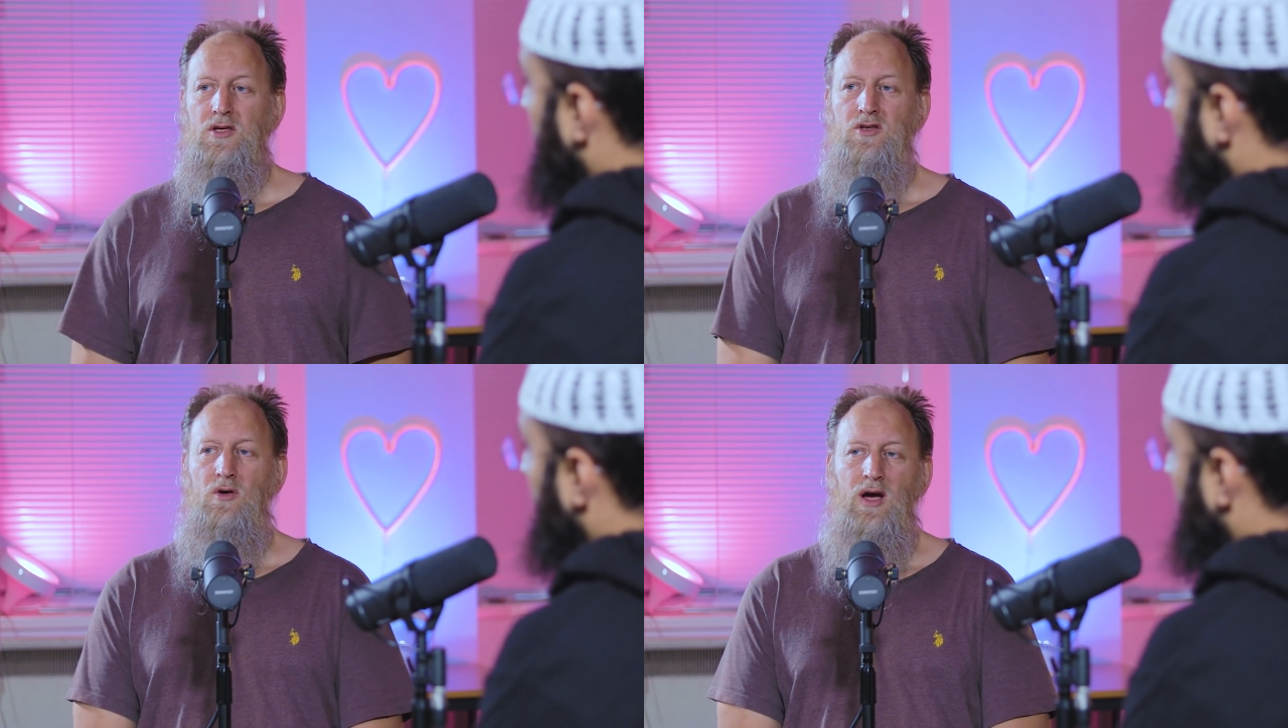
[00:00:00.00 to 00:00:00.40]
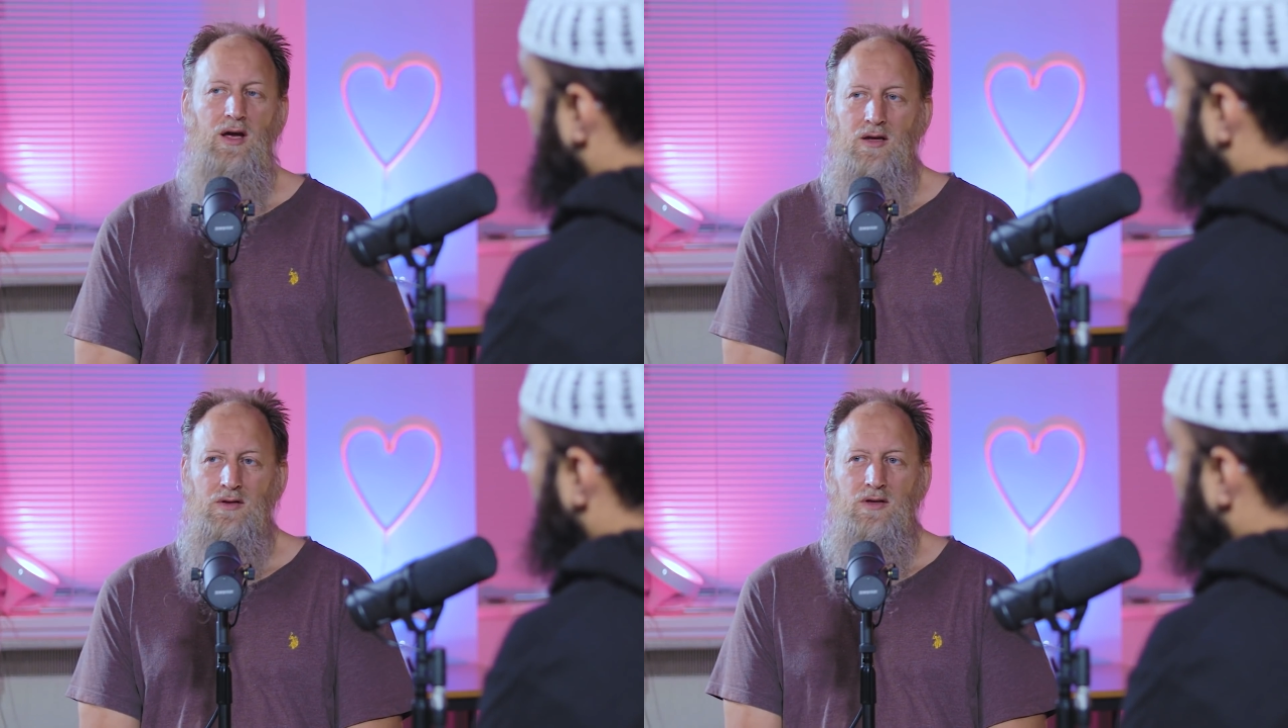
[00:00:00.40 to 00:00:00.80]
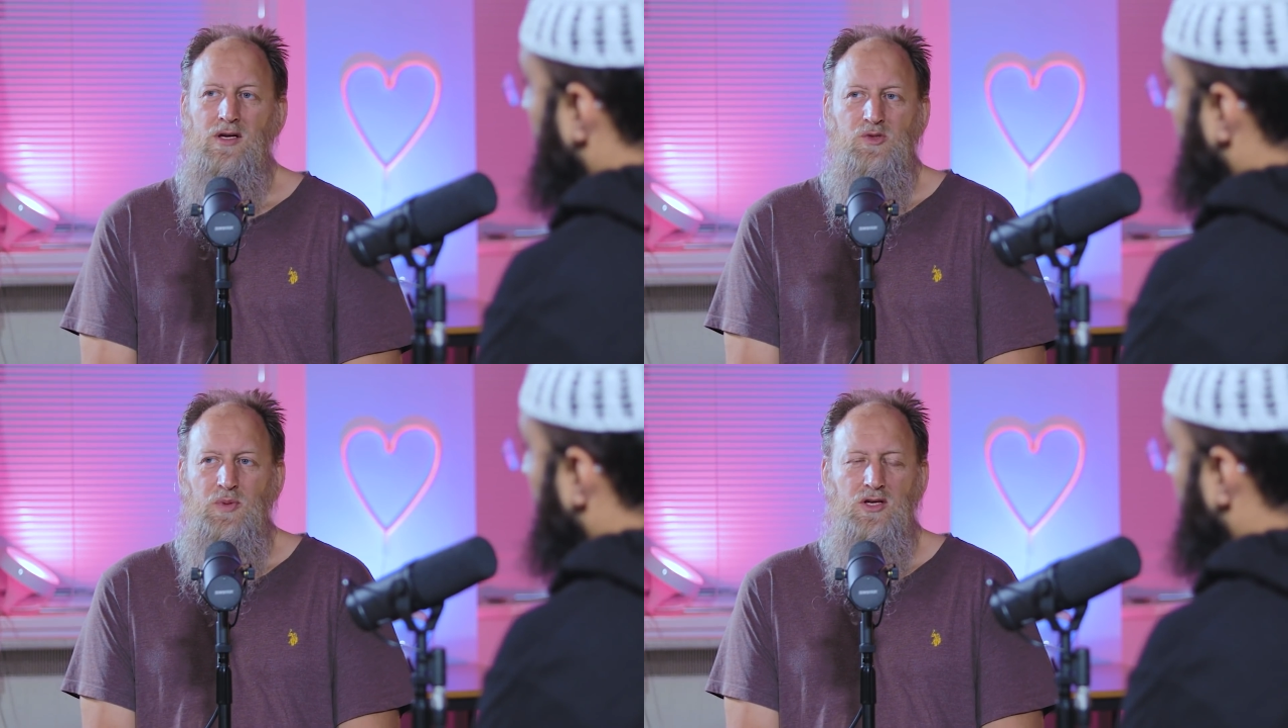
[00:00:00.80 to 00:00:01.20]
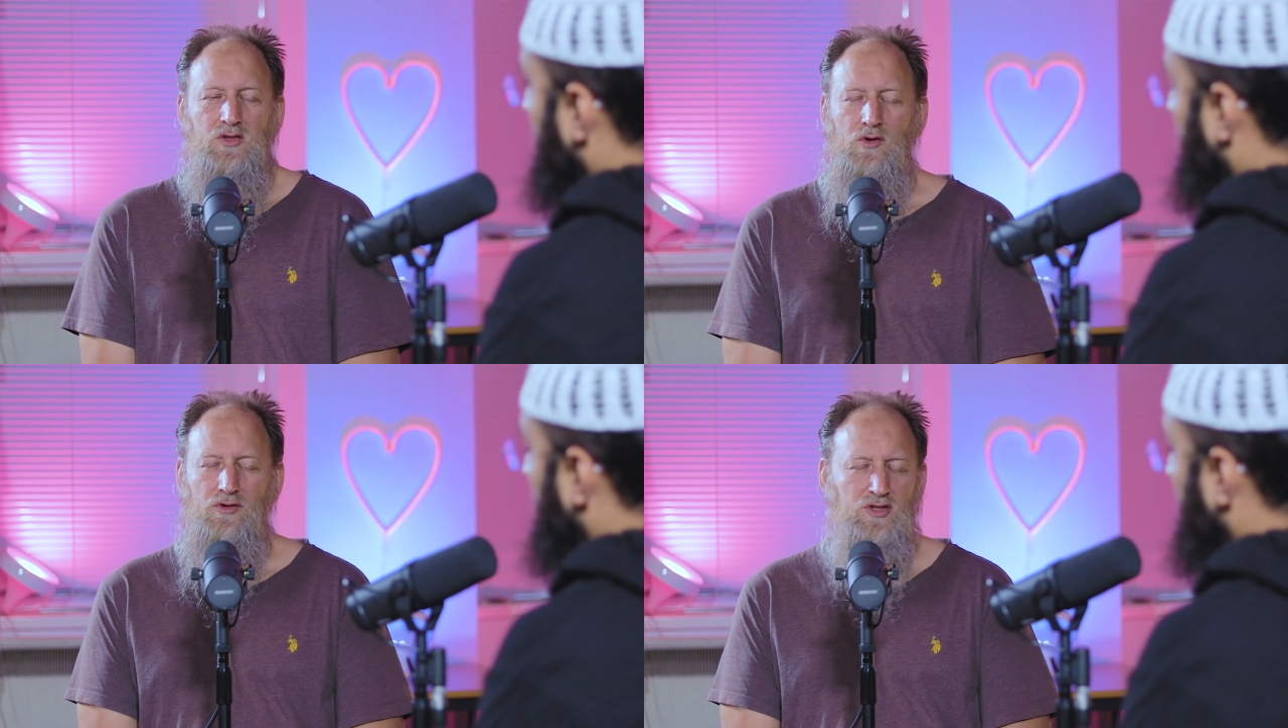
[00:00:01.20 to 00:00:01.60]
So
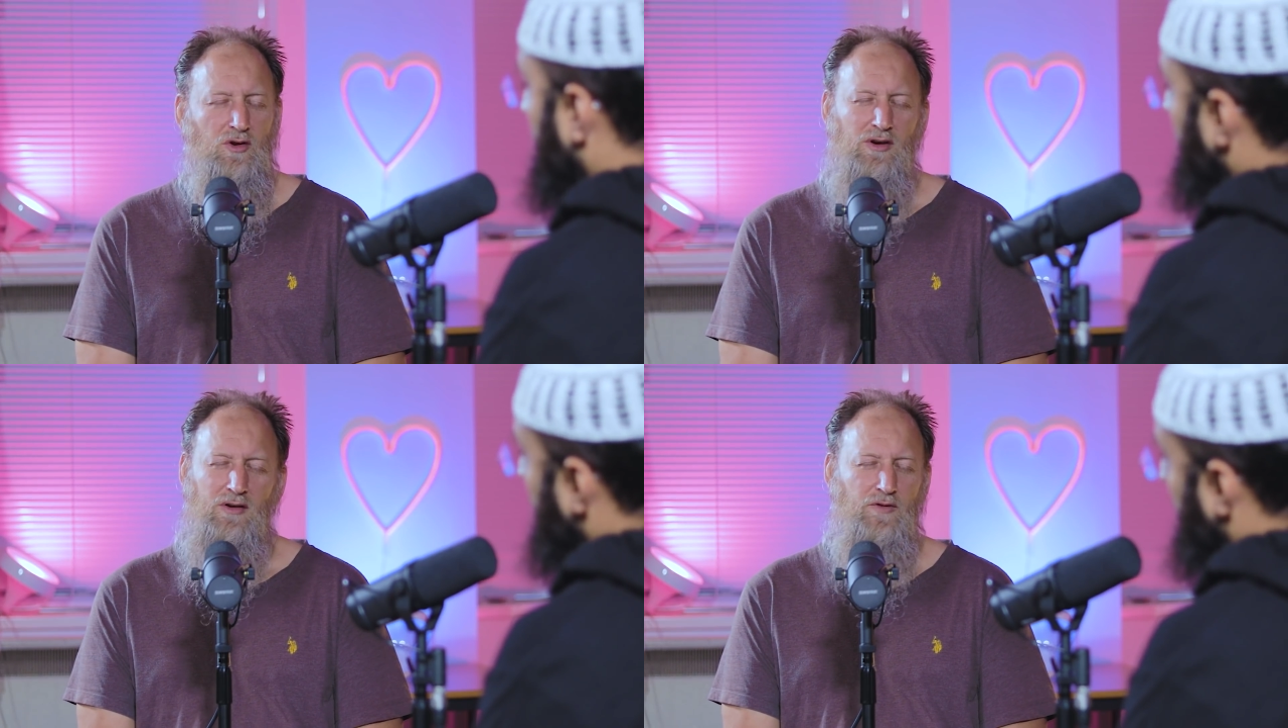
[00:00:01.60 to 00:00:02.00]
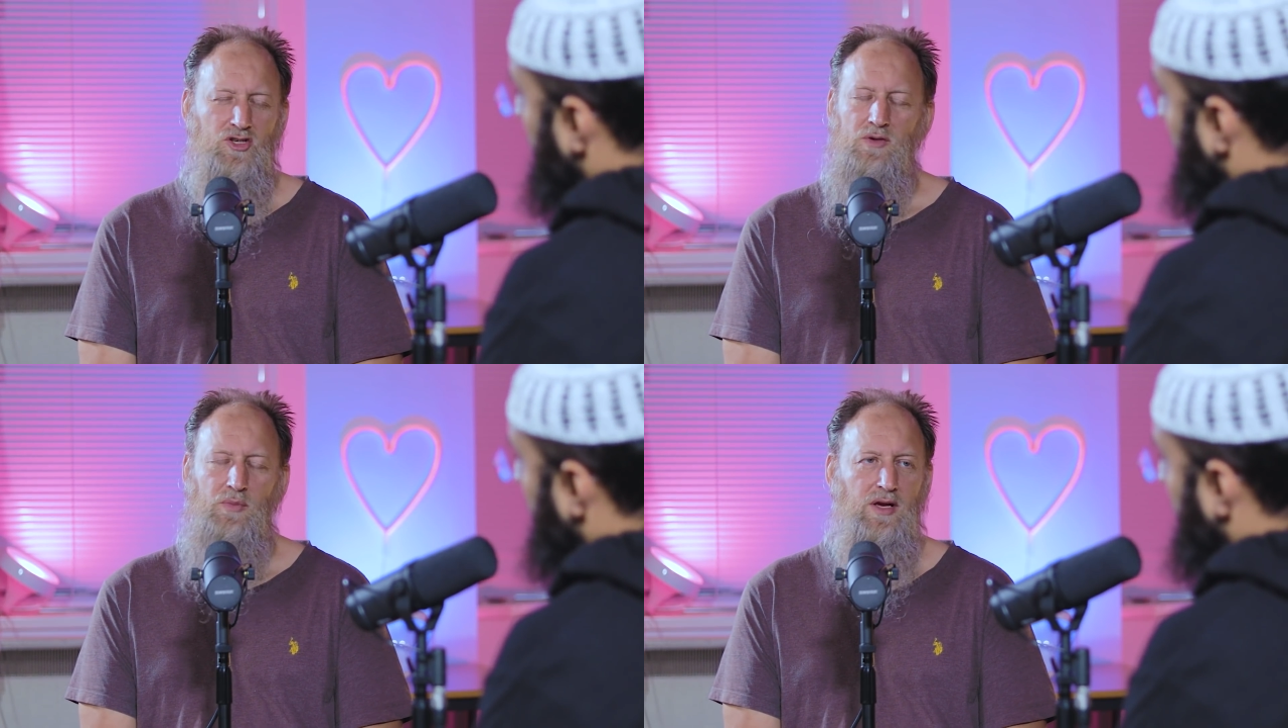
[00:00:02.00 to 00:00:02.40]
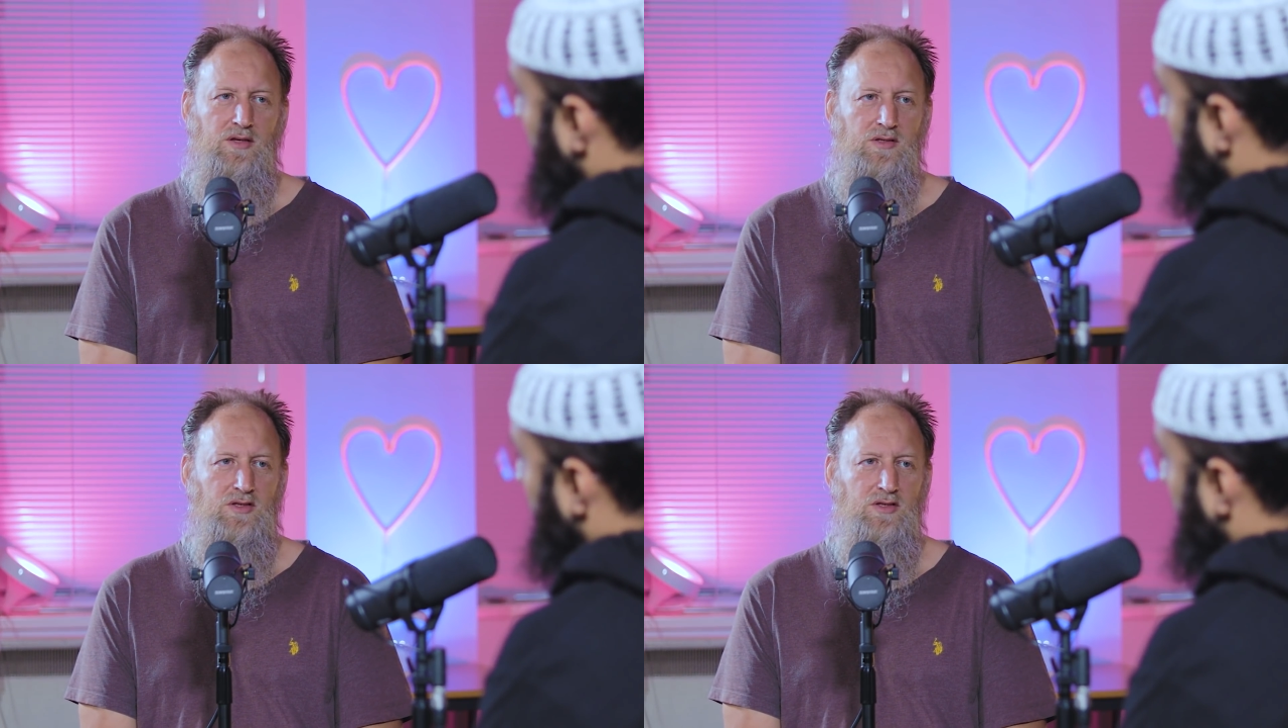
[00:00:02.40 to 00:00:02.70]
Speaker's Corner is not an efficient place.